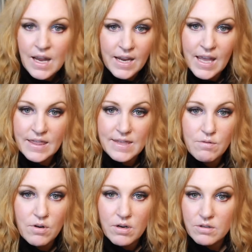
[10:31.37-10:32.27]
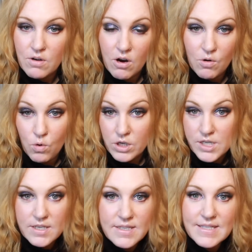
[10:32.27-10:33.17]
Again, they were
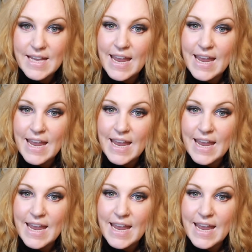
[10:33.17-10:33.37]
gorgeous,